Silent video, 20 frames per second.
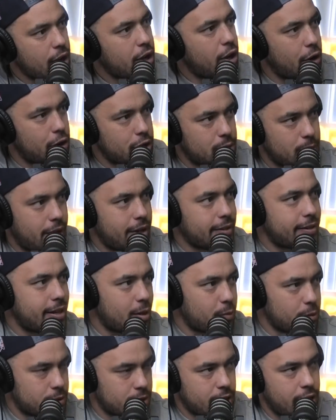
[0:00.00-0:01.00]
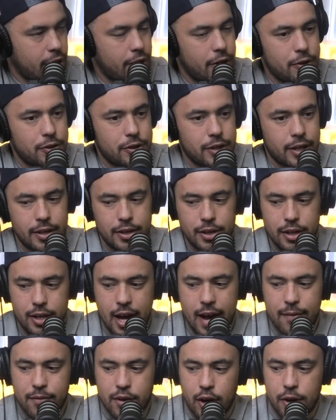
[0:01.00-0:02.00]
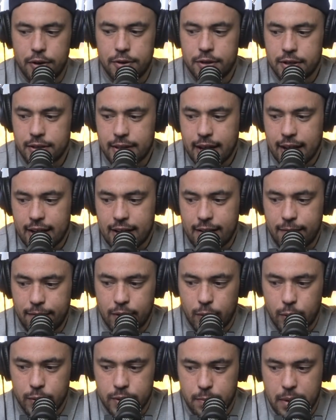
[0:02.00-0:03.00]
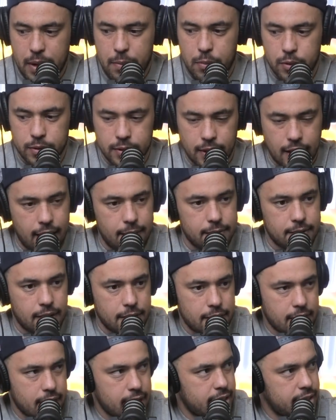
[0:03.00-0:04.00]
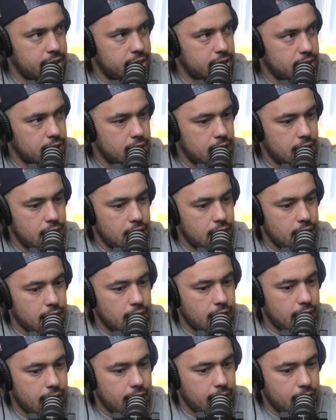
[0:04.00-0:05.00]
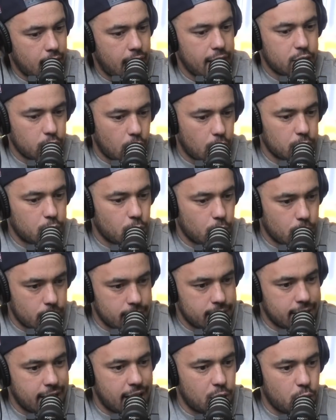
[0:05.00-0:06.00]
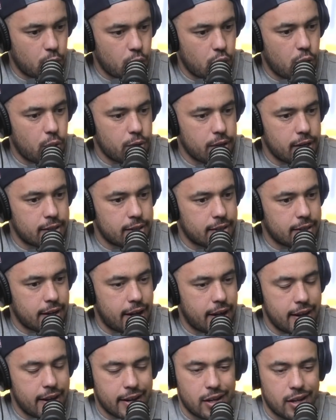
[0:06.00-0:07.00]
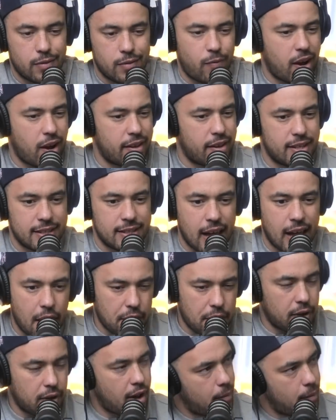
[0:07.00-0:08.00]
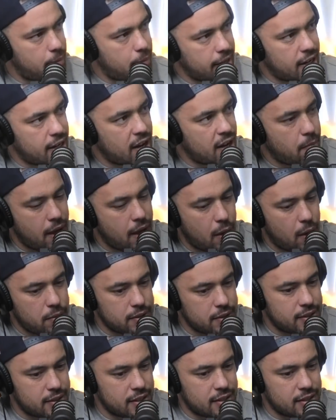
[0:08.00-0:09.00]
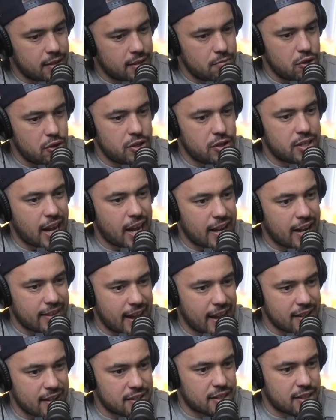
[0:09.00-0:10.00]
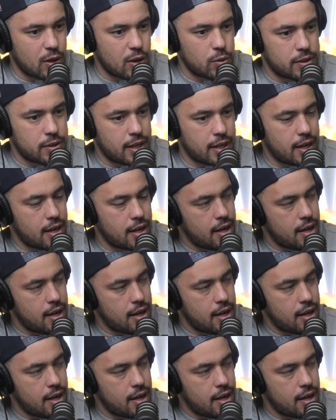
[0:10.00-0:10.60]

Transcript: coach, my dad was a coach, and you have coaches that can influence people's lives. I think he's like, I was talking to Sandor Earl yesterday. He goes, there's nothing like being in the Melbourne system. You take that skill set